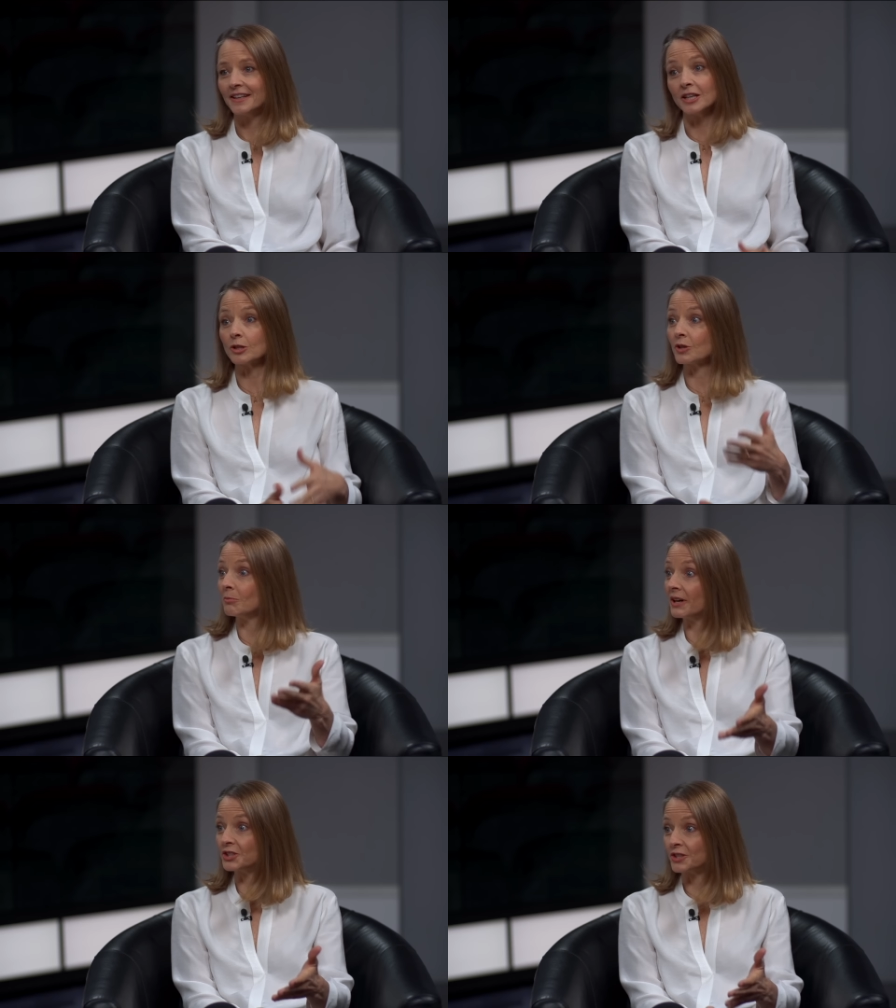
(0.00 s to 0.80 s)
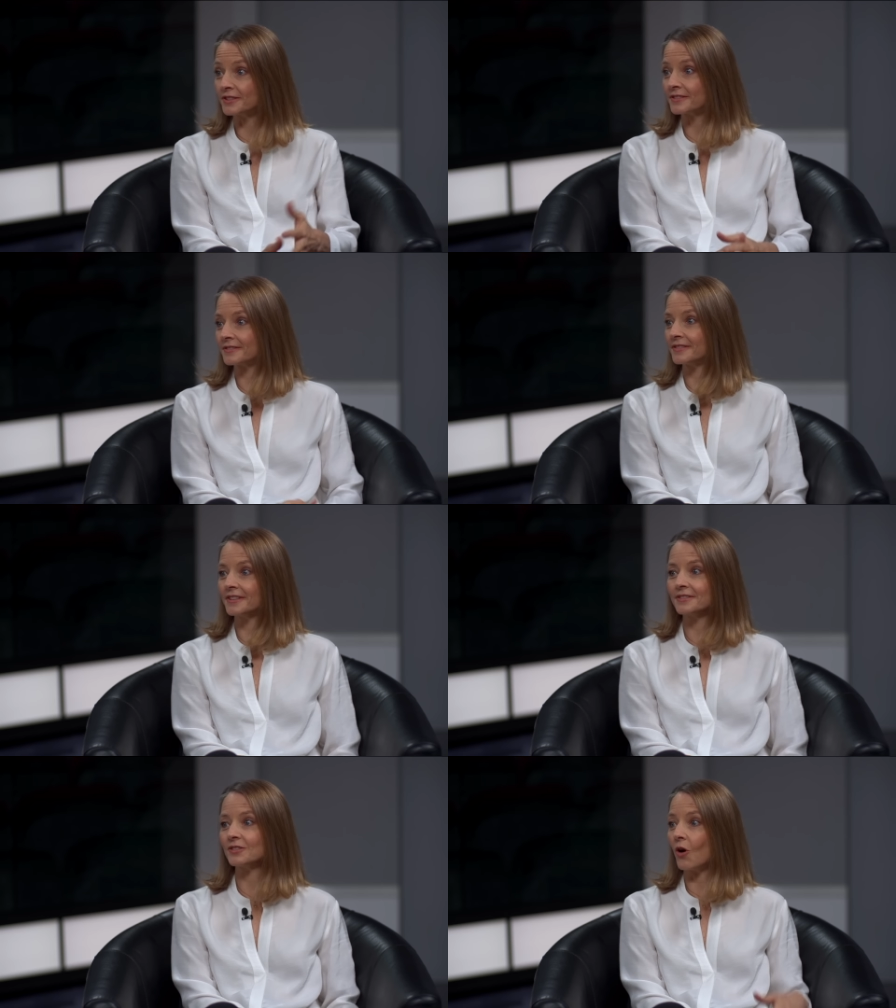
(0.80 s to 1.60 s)
including budgets
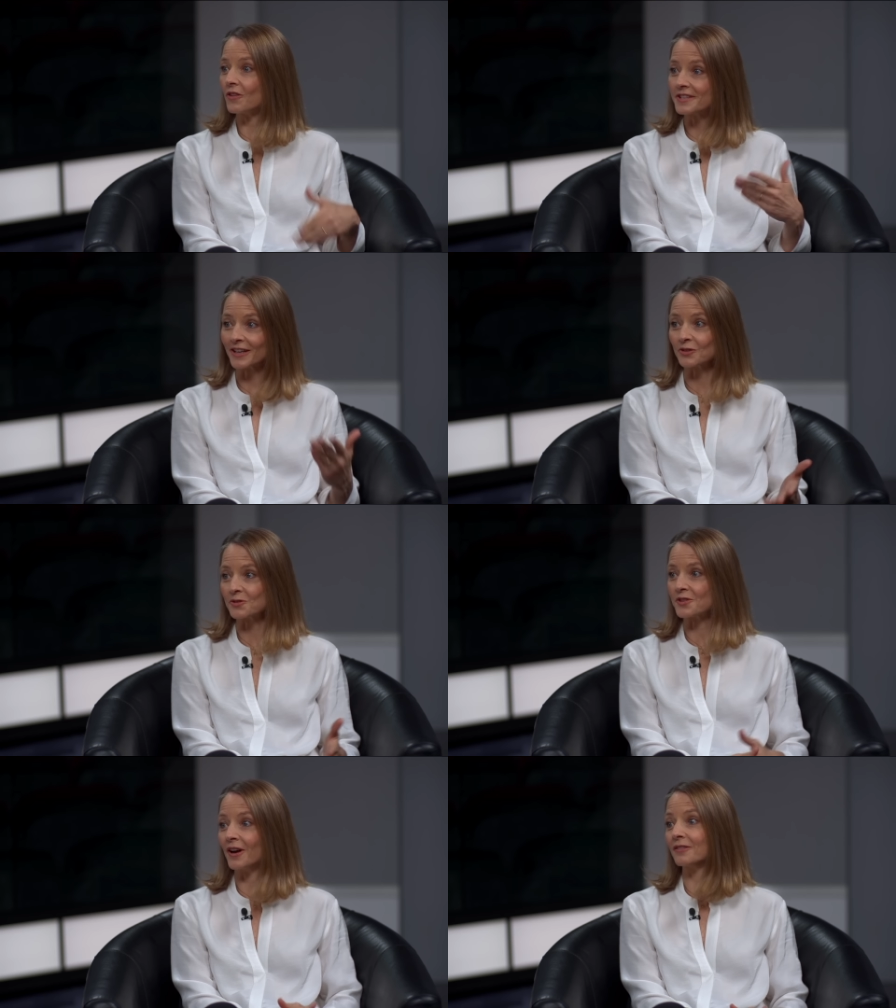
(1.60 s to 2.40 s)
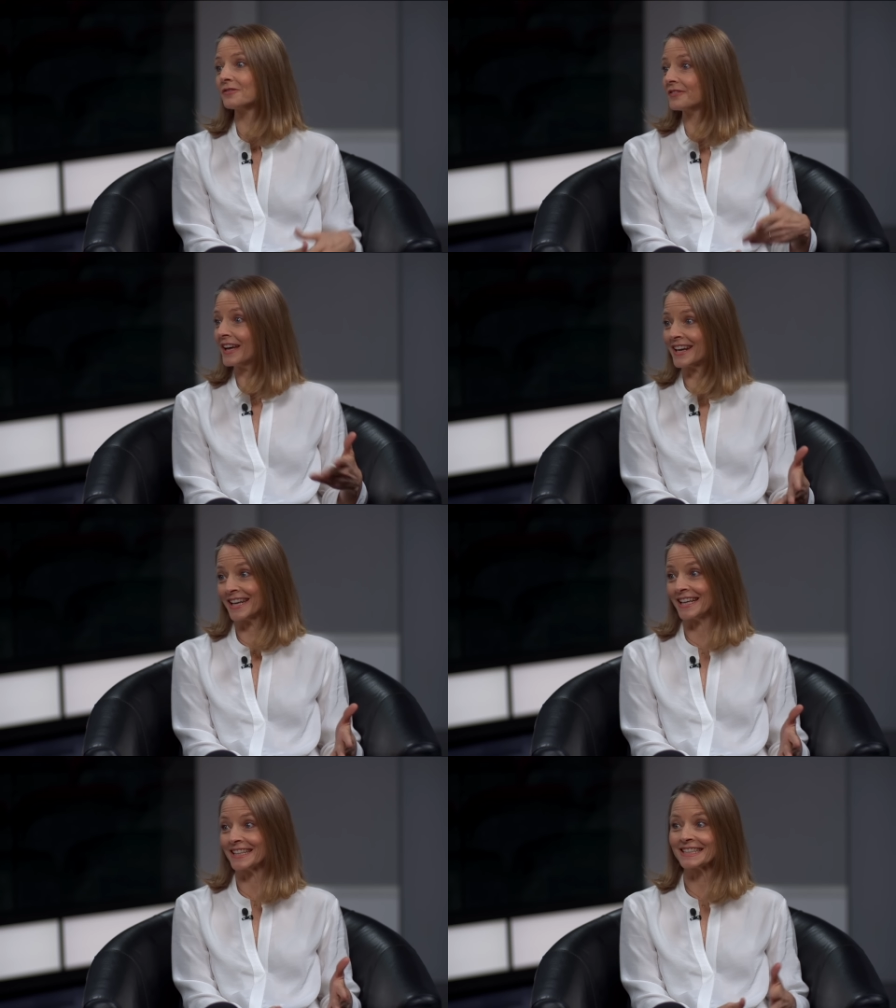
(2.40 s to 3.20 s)
and all the technical stuff,
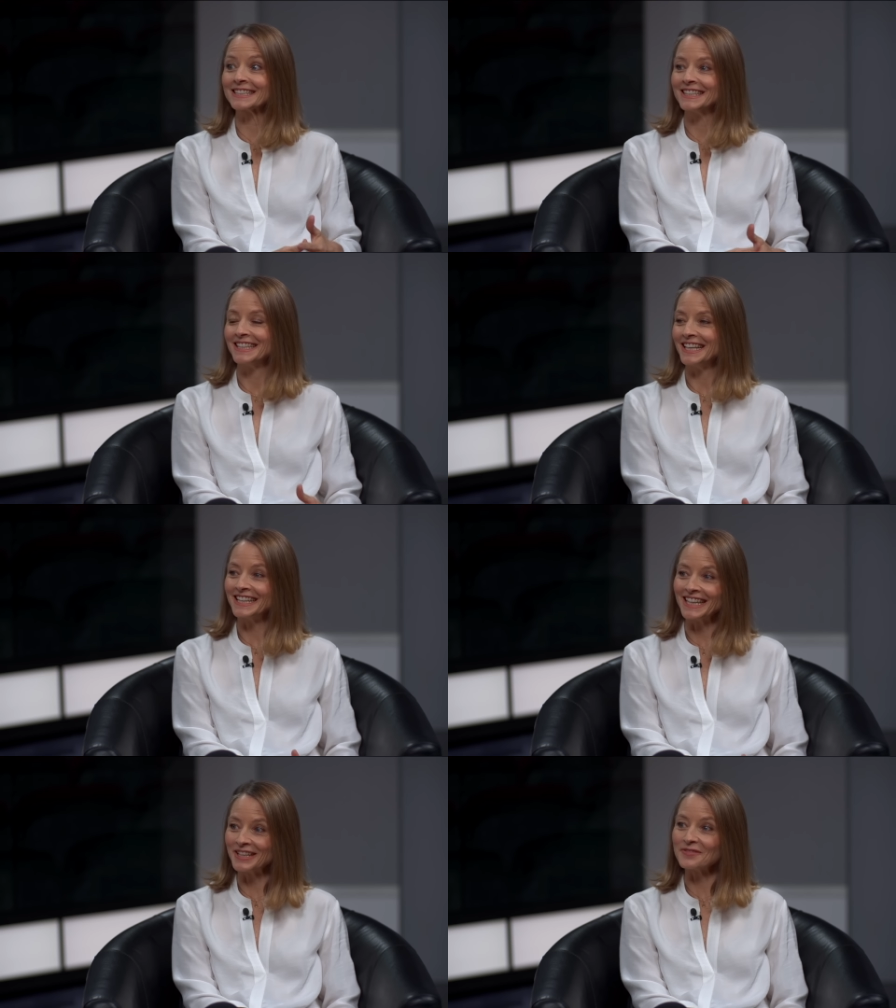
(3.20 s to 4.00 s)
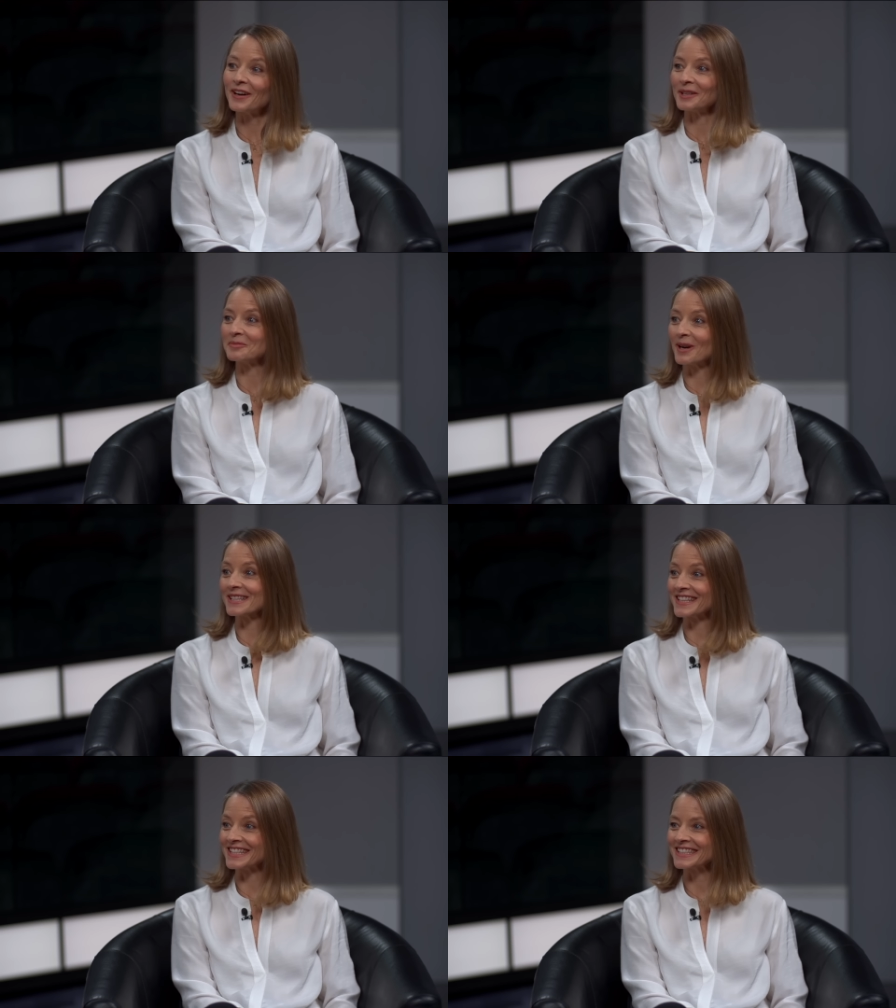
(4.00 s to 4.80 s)
editing, and then the final
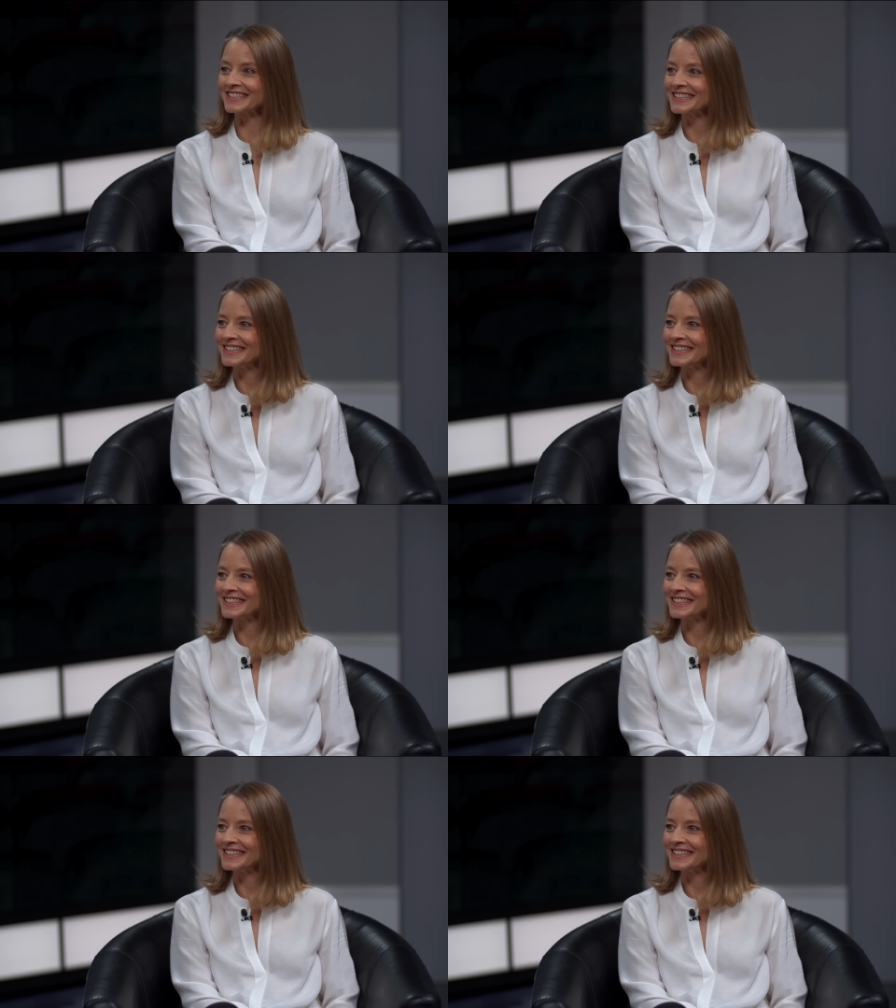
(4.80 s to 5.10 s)
process.